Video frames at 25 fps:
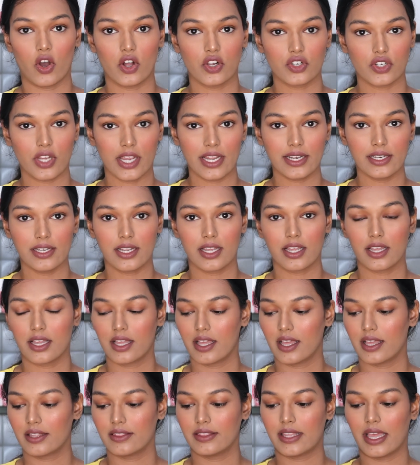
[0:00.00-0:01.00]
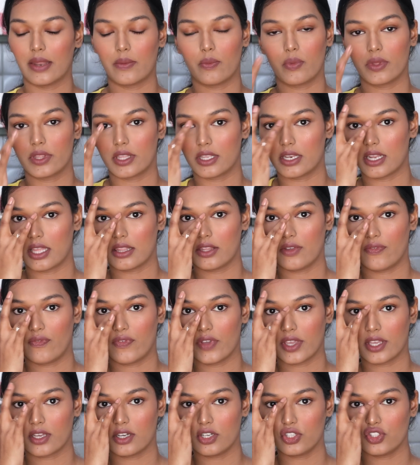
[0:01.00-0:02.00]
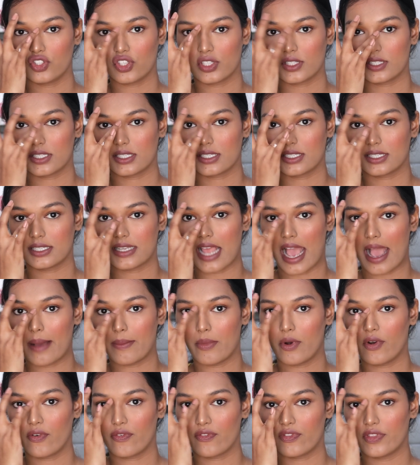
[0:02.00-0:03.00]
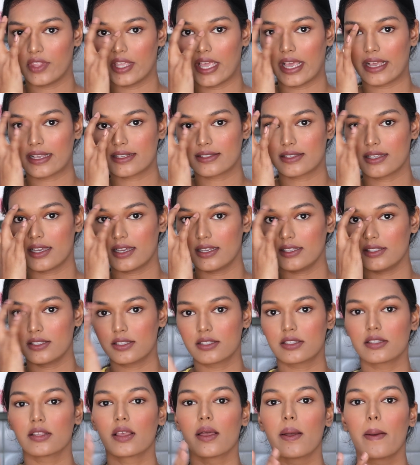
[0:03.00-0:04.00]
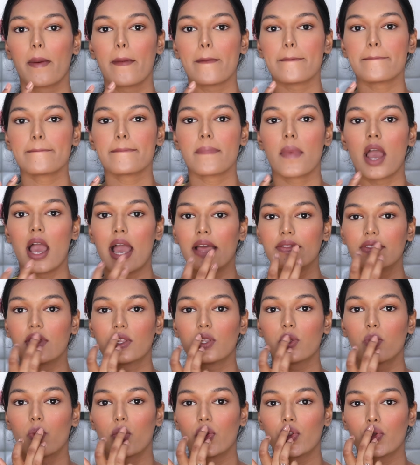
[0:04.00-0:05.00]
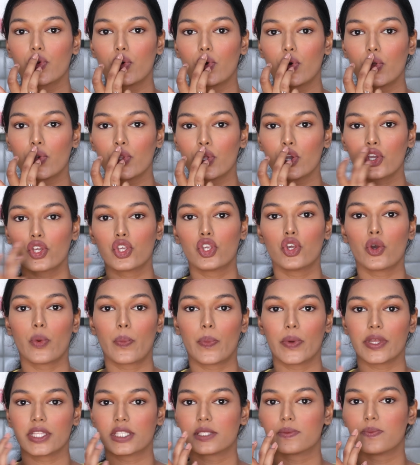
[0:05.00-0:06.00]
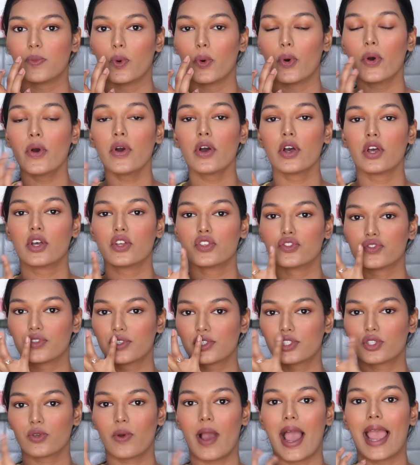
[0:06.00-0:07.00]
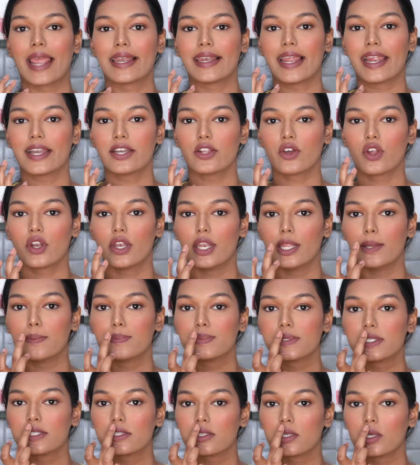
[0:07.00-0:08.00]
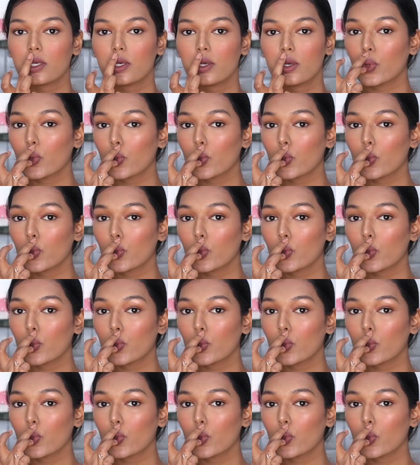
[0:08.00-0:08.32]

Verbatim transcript: Alright, then with another finger just dab off the excess. And then you want to go on your cupid's bow just to highlight your lips.